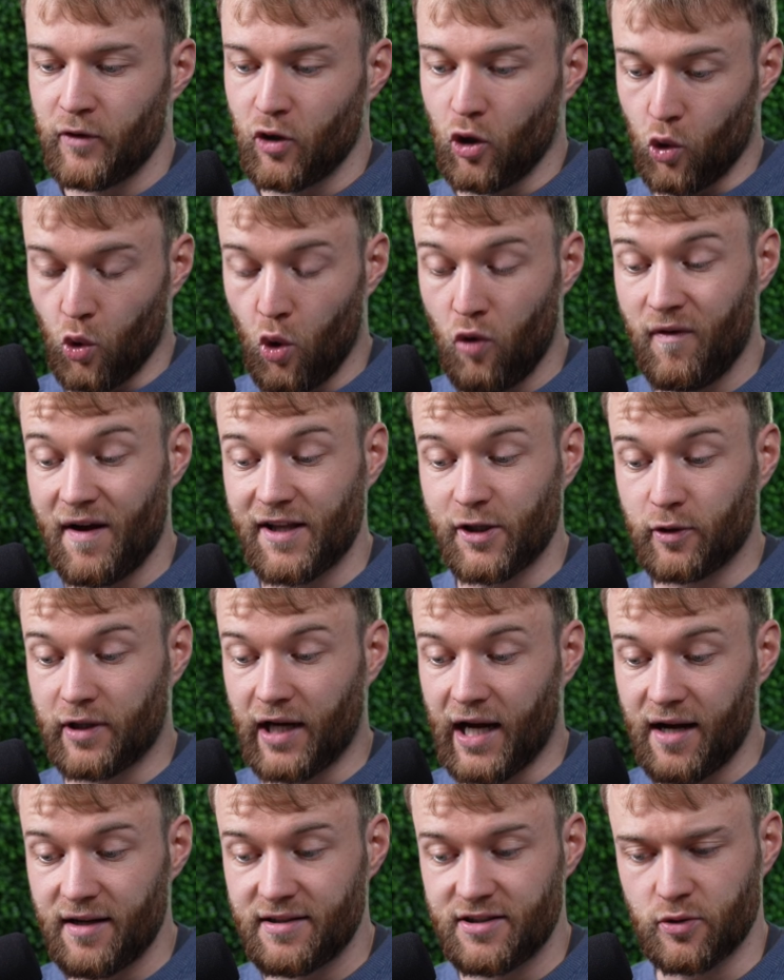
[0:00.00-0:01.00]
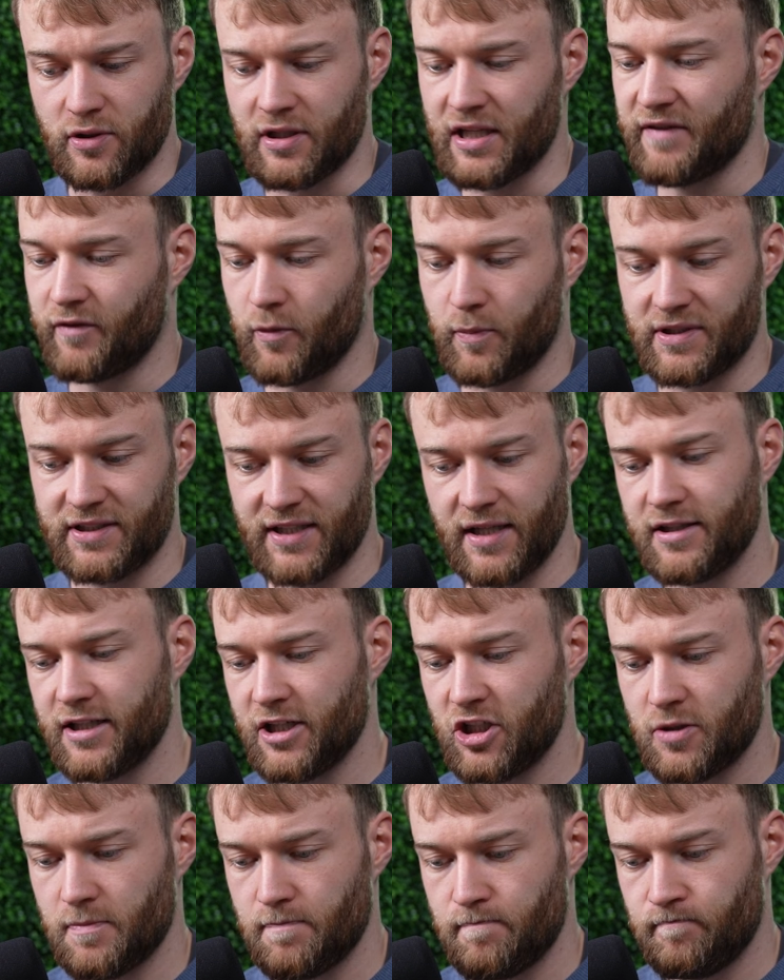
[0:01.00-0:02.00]
Low value carts, you can give a
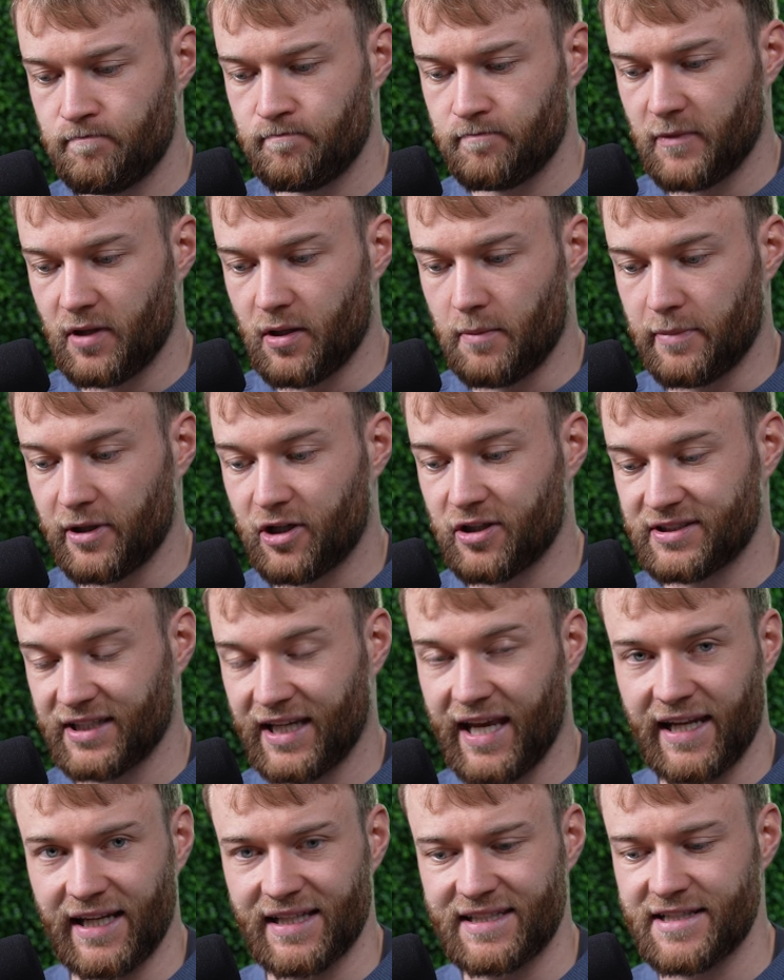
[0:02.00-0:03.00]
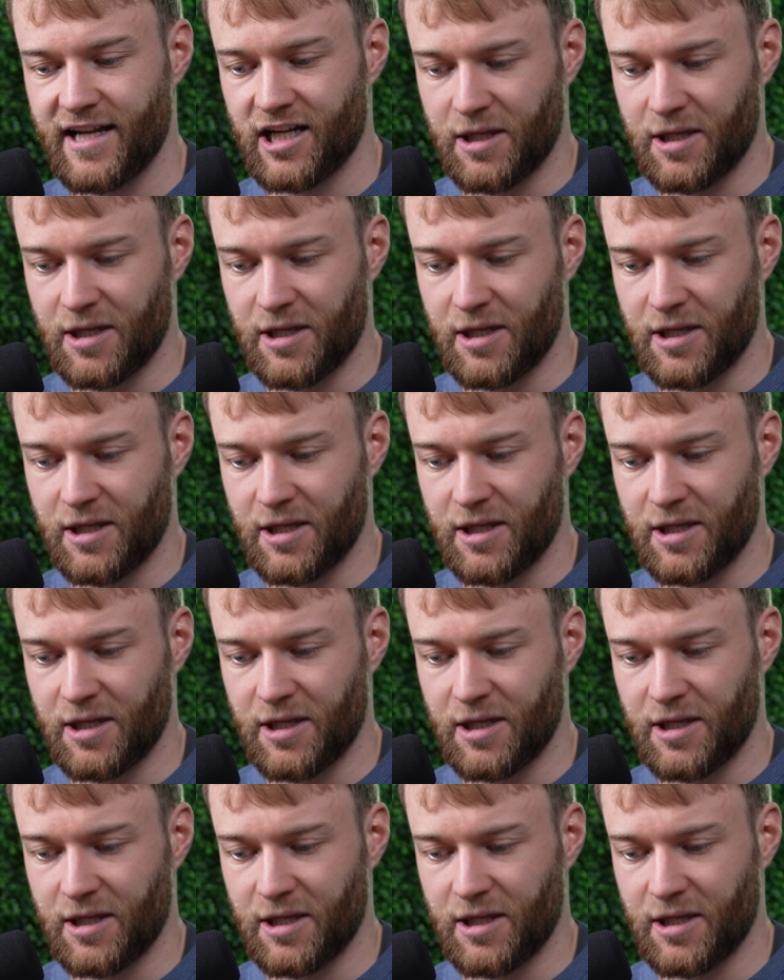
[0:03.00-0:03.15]
percentage because, again, it's not a